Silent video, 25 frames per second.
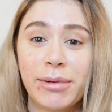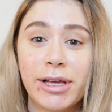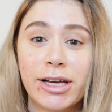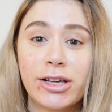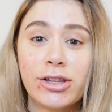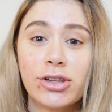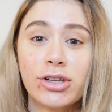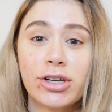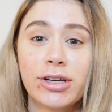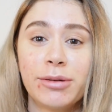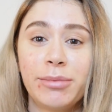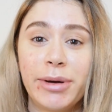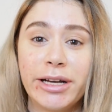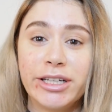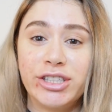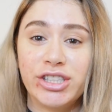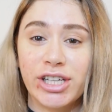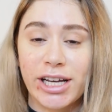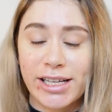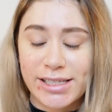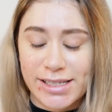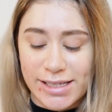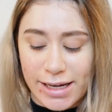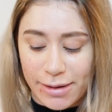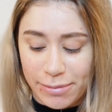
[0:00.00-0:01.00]
Like, look at my
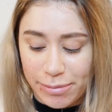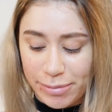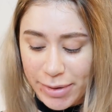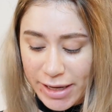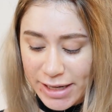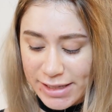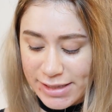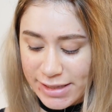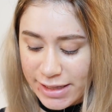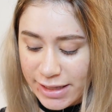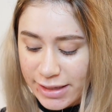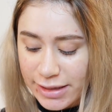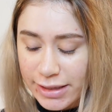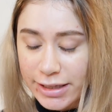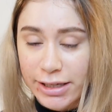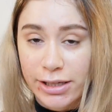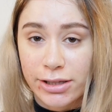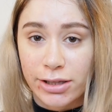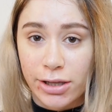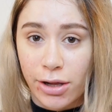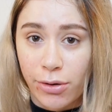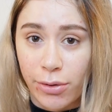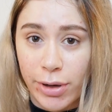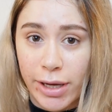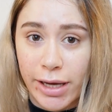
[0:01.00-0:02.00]
chest. I'm basically
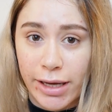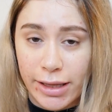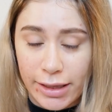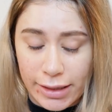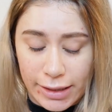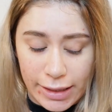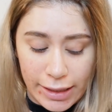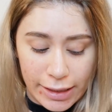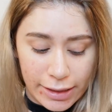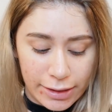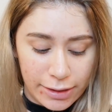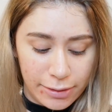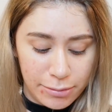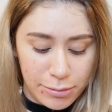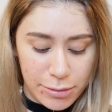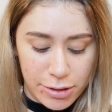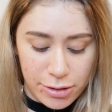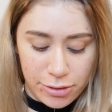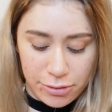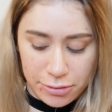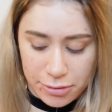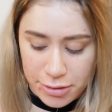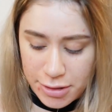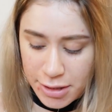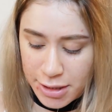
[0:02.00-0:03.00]
glowing like the
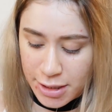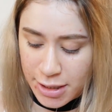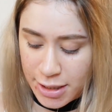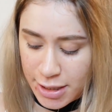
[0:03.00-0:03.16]
moon.